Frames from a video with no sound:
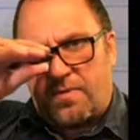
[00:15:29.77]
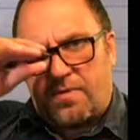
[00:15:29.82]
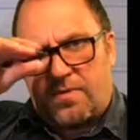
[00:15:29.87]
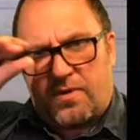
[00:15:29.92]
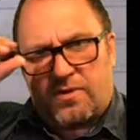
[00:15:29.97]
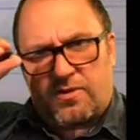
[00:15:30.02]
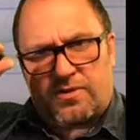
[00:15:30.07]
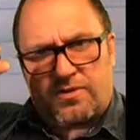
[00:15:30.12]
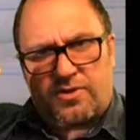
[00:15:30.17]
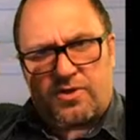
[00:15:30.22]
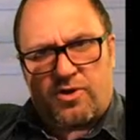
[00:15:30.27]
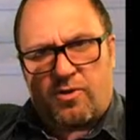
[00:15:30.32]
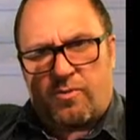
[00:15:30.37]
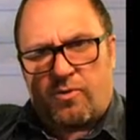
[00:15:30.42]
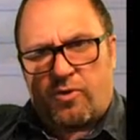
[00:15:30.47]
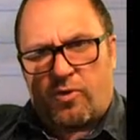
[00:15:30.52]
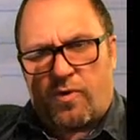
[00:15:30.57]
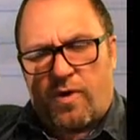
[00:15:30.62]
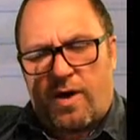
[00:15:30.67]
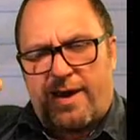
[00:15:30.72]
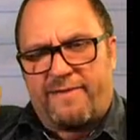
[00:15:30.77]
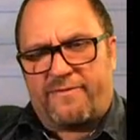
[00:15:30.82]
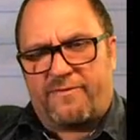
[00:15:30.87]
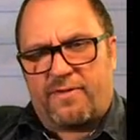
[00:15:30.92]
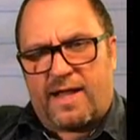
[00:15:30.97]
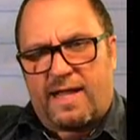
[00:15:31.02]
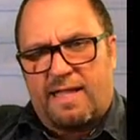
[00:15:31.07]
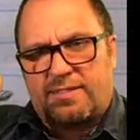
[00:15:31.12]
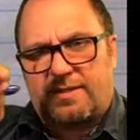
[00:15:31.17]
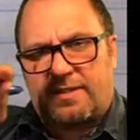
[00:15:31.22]
there's no more y
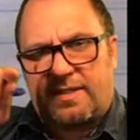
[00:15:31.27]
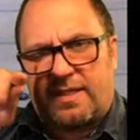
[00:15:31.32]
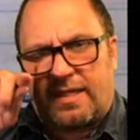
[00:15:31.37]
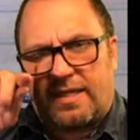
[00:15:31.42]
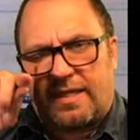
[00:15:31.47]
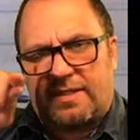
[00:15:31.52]
velocity.